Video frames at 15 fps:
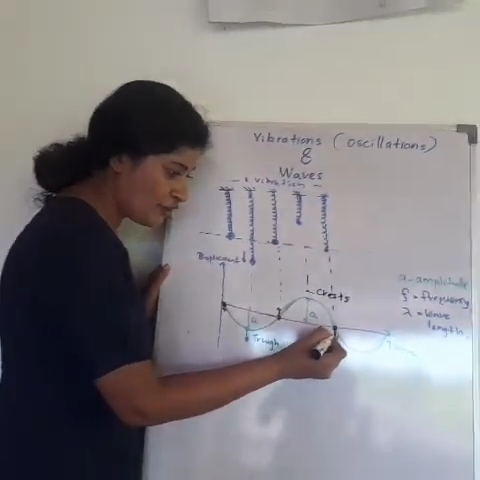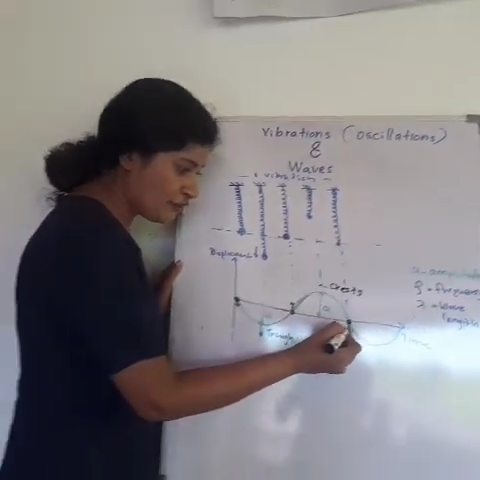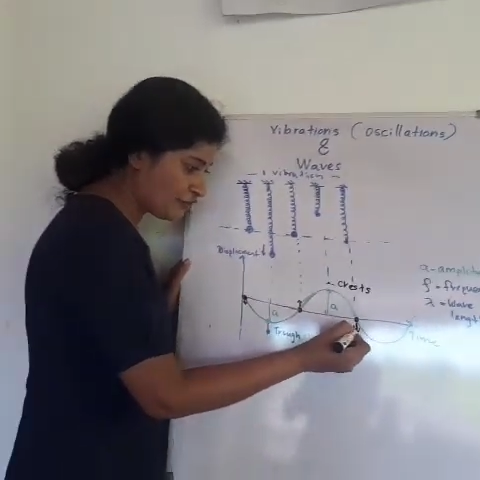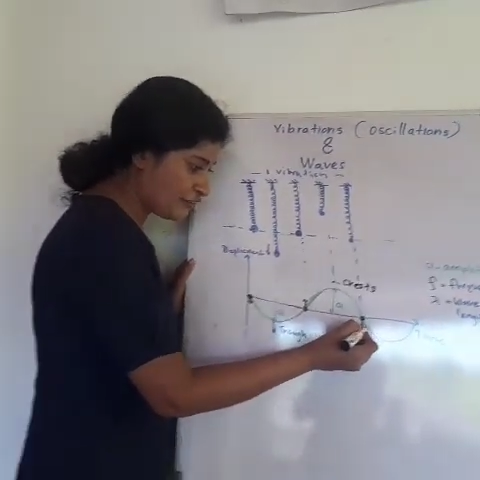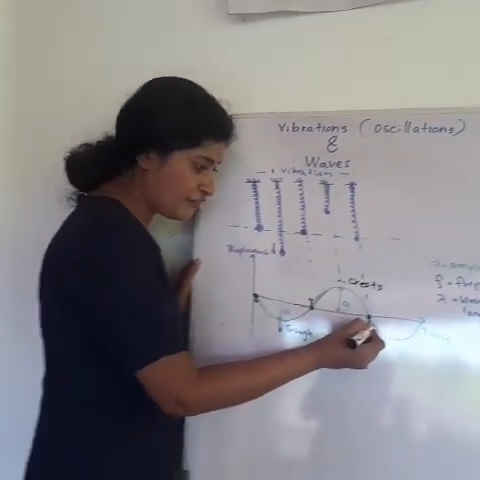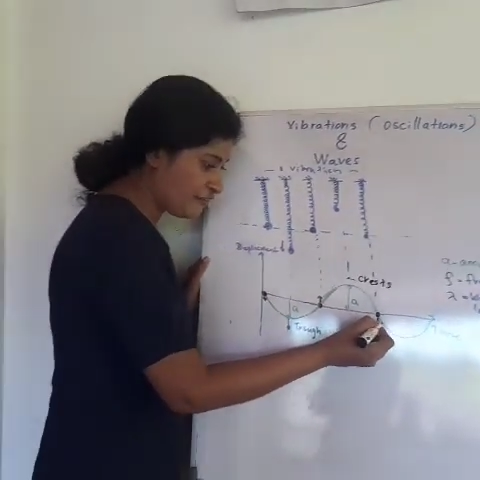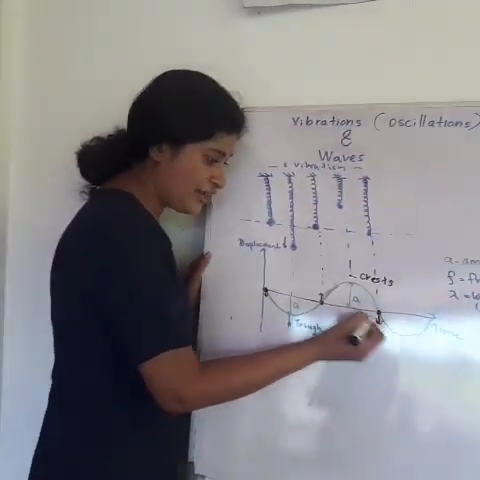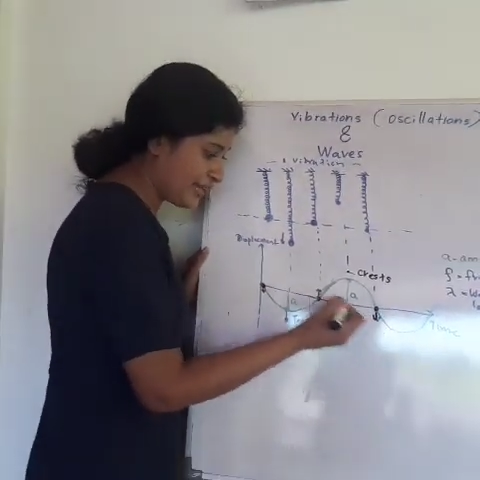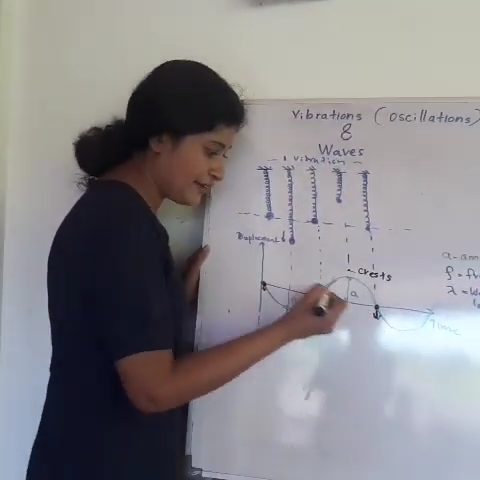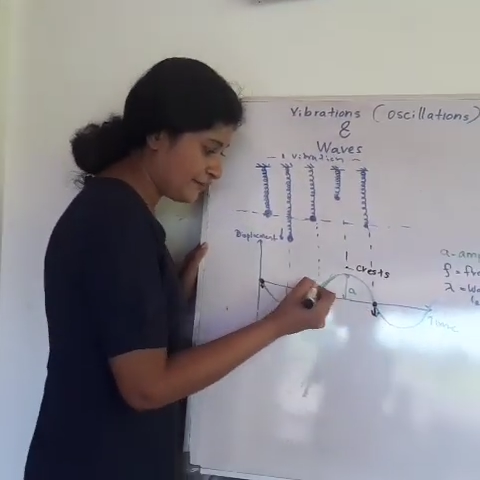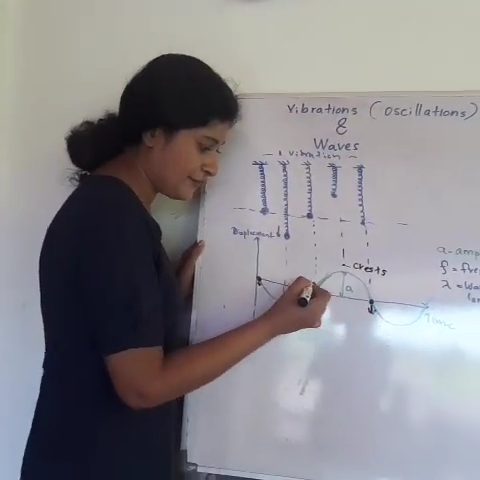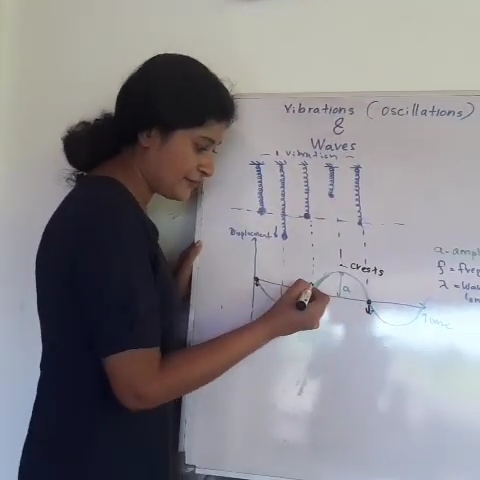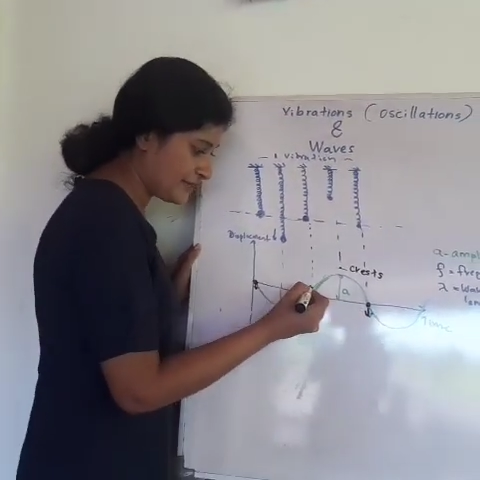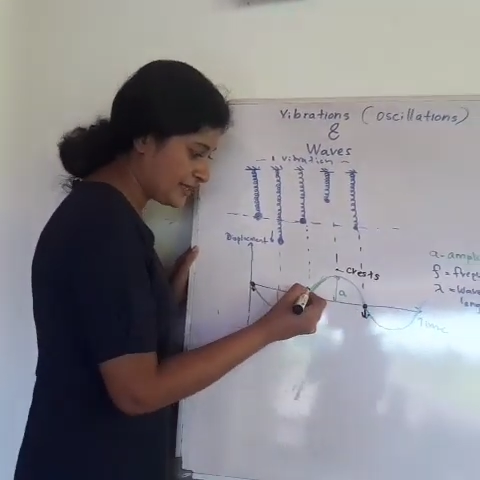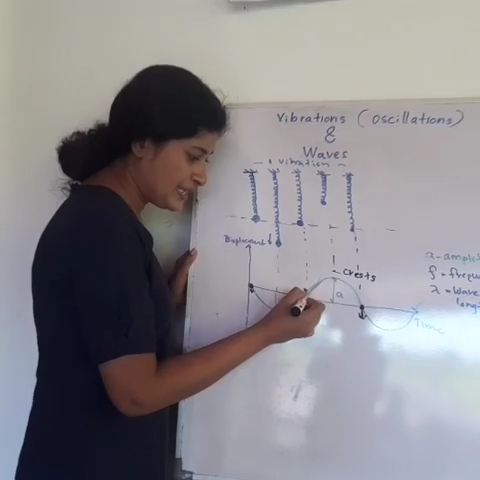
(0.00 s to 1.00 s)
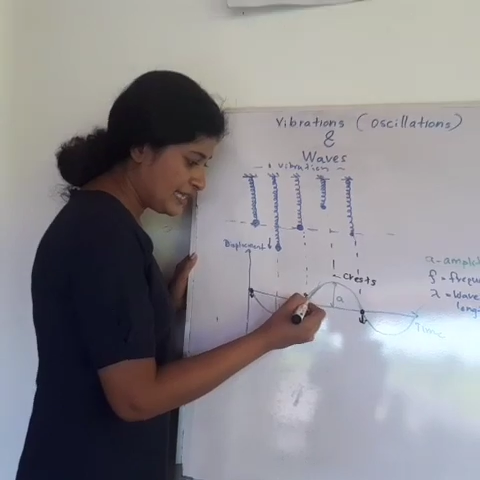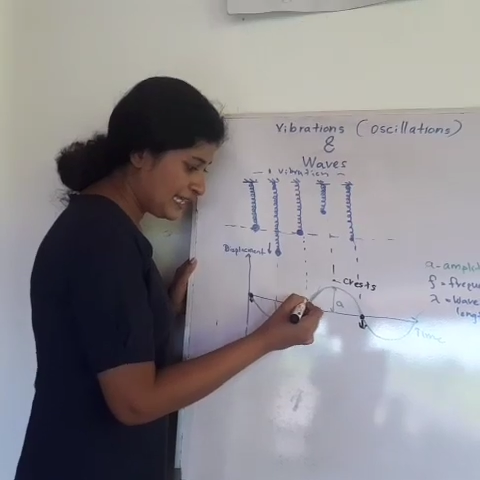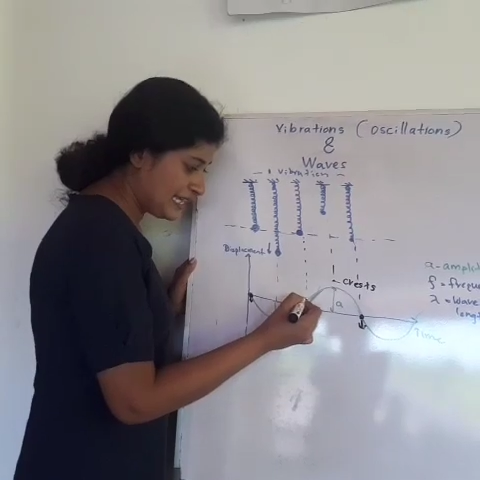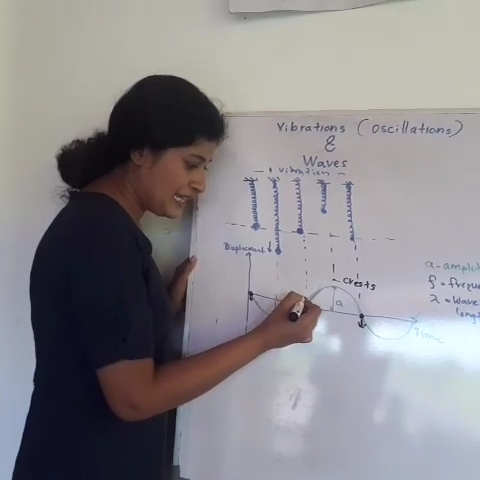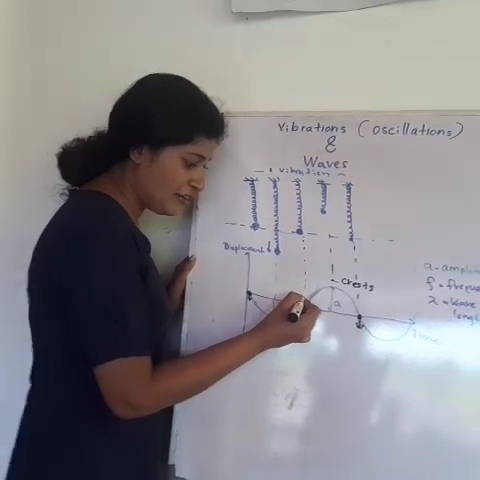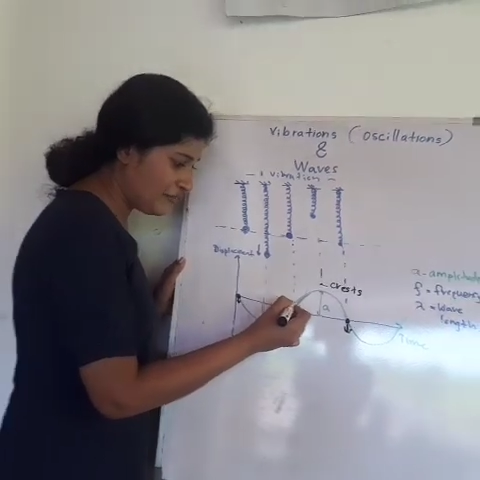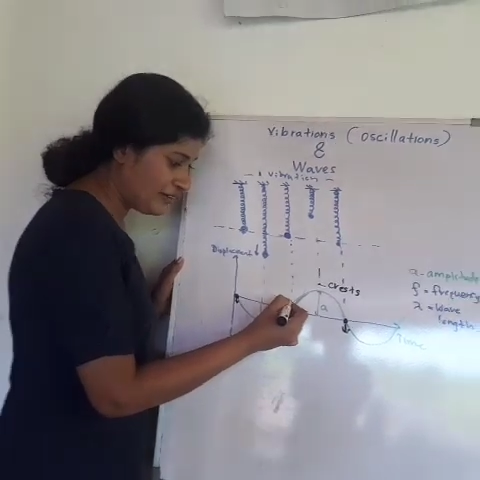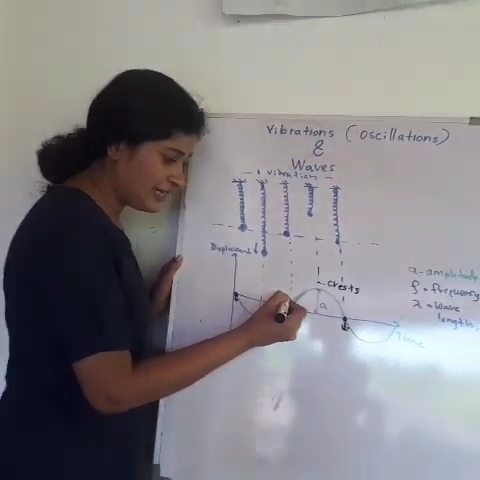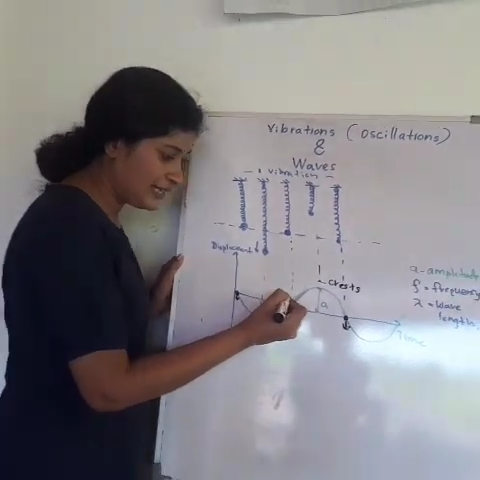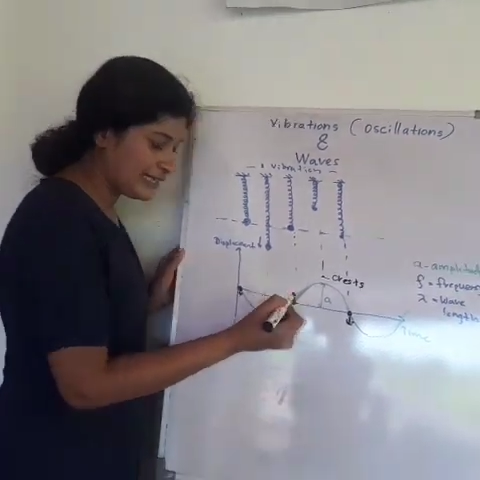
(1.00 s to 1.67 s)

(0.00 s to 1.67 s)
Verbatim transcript: of a wave. Now we